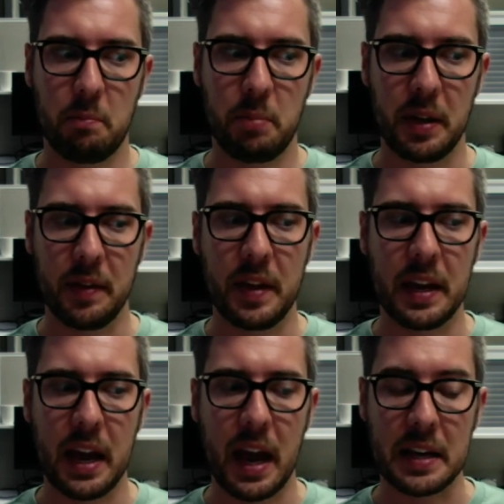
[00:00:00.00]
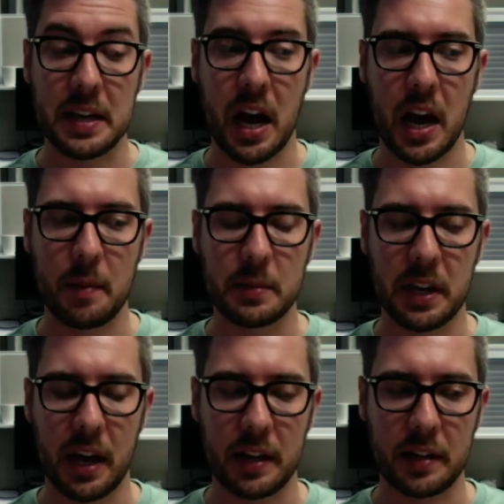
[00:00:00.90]
But then at times,
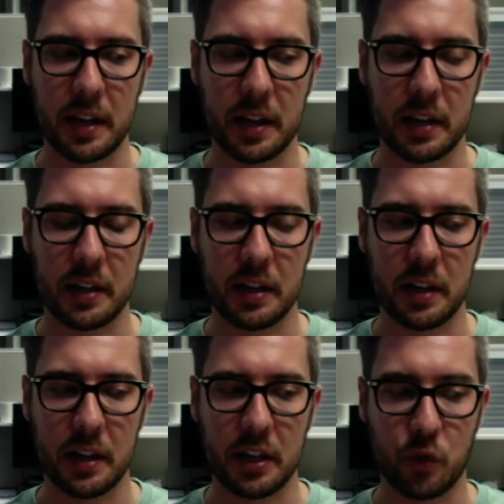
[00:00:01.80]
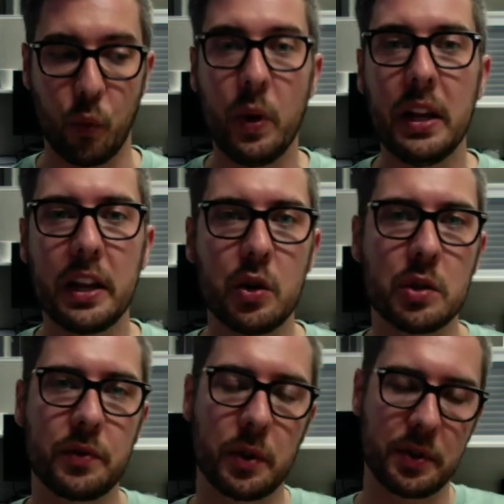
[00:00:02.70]
I think it's really
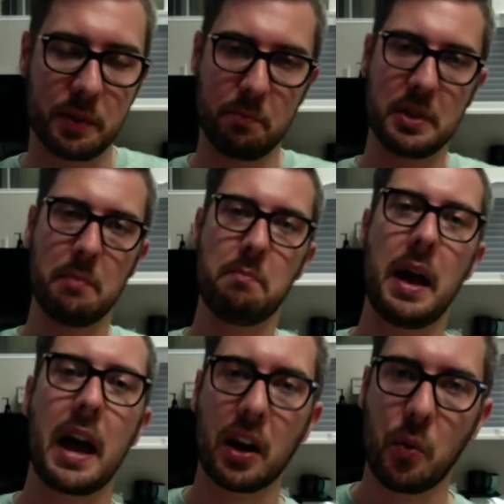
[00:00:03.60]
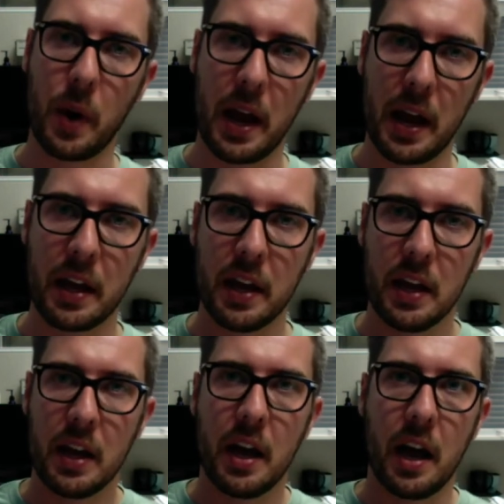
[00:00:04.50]
useful to back away.
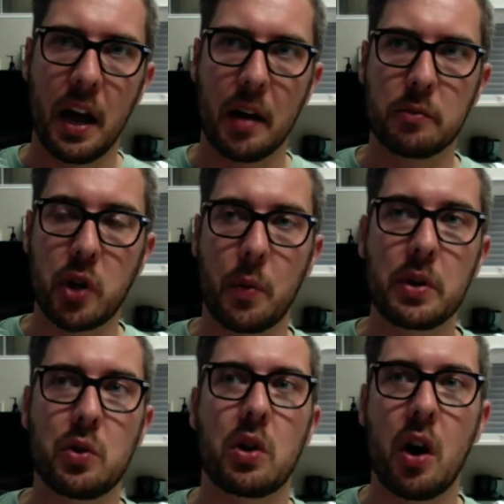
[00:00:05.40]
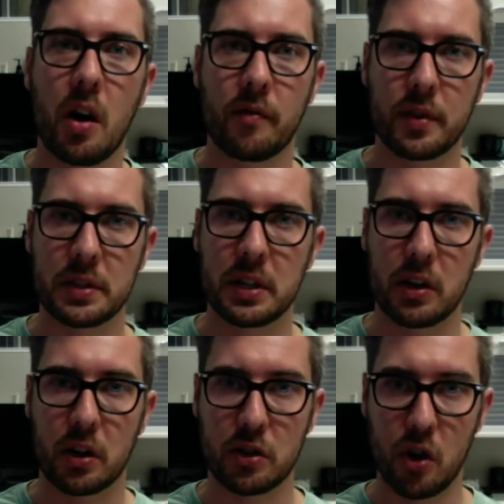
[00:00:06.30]
So I went to a conference in
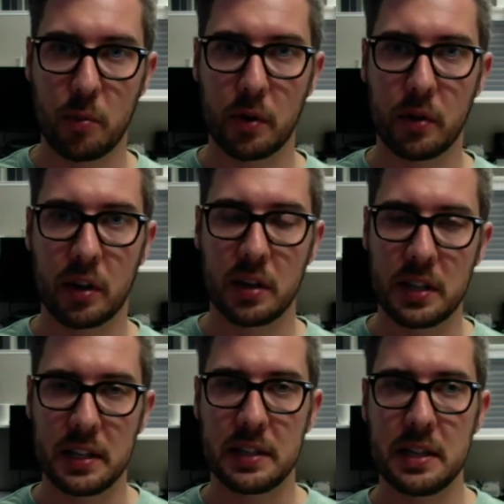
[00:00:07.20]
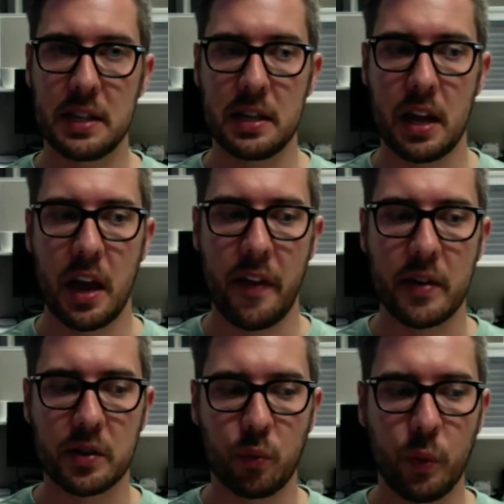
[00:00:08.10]
October in DC, and that
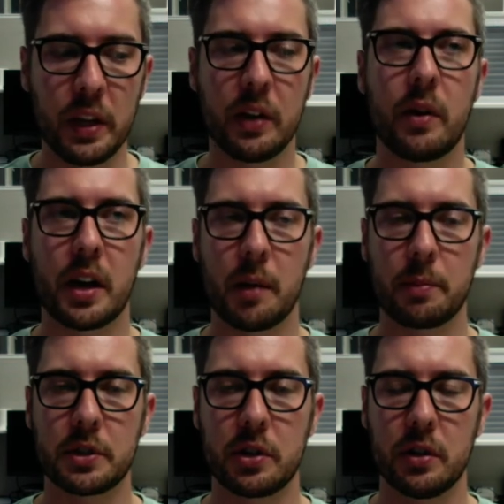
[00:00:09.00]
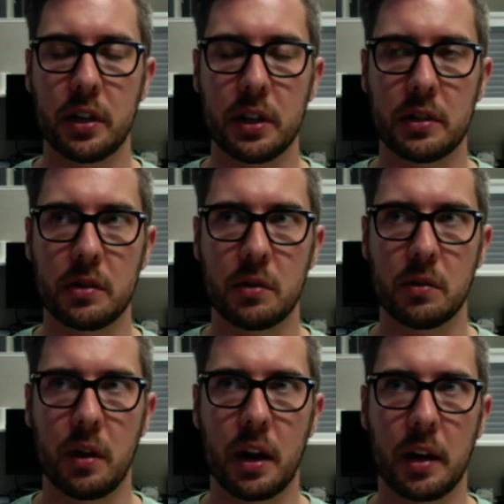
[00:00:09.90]
was a really great opportunity
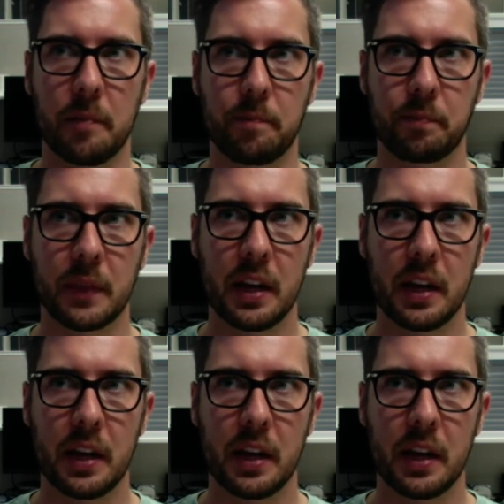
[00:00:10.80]
to